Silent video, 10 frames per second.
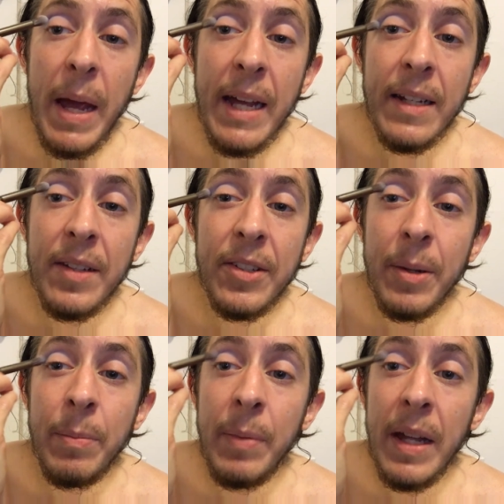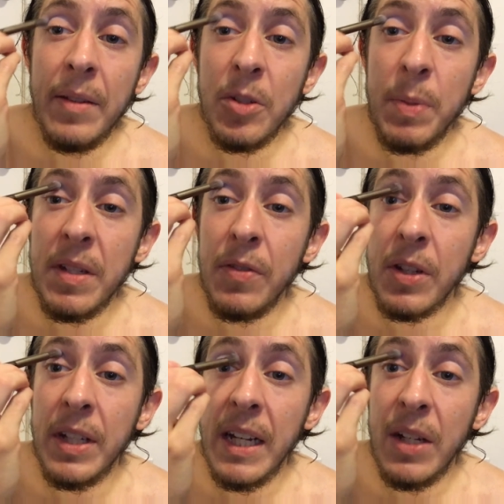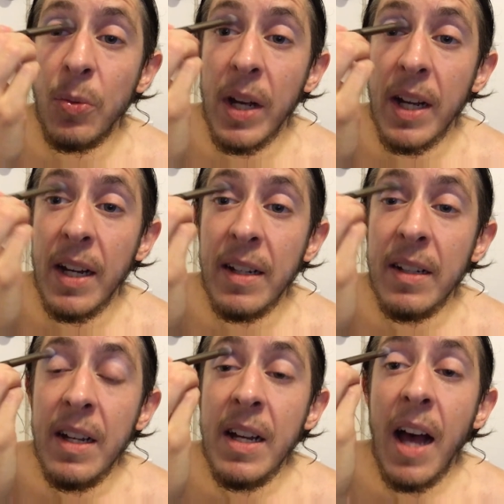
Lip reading: paganism, and specifically in Wicca,